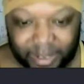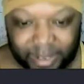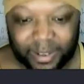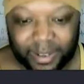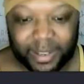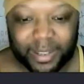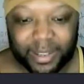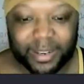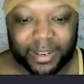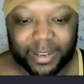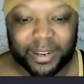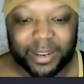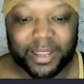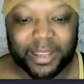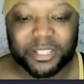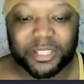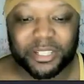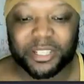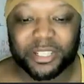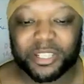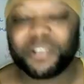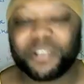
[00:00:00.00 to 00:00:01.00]
we'll go ahead and
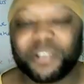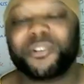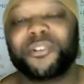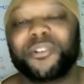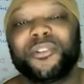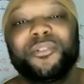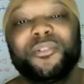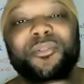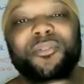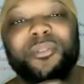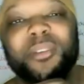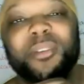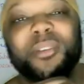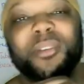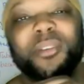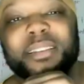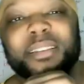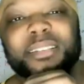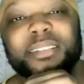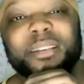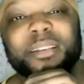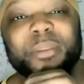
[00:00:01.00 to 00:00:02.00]
I'll show you
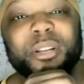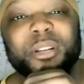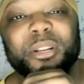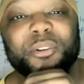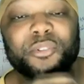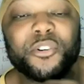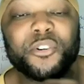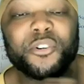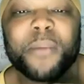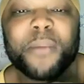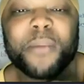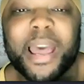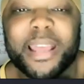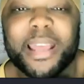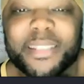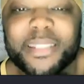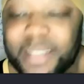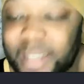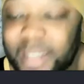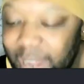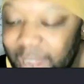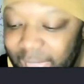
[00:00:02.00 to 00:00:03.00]
some of the
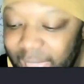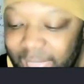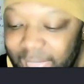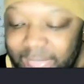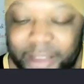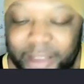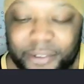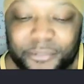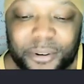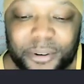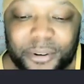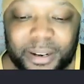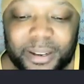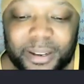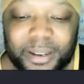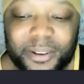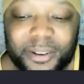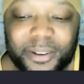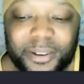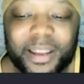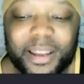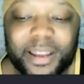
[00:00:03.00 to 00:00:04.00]
robots that I have
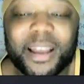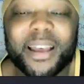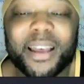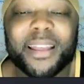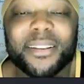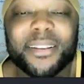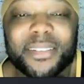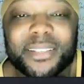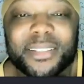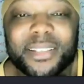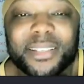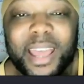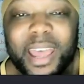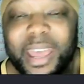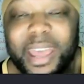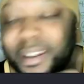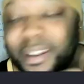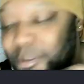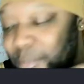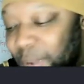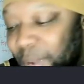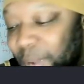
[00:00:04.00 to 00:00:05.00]
working on the other
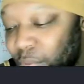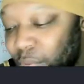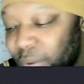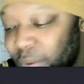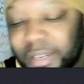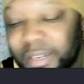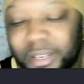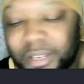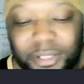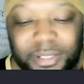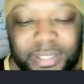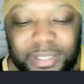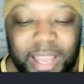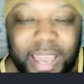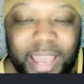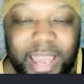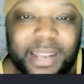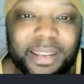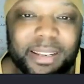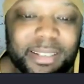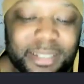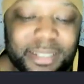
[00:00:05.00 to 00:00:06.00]
side, on my Windows
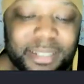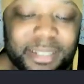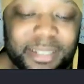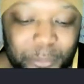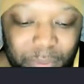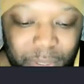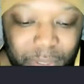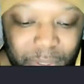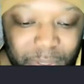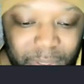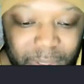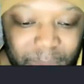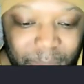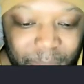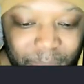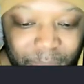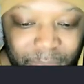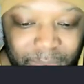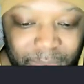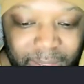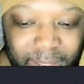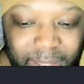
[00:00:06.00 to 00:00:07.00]
side of this
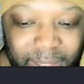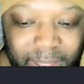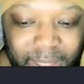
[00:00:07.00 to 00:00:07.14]
computer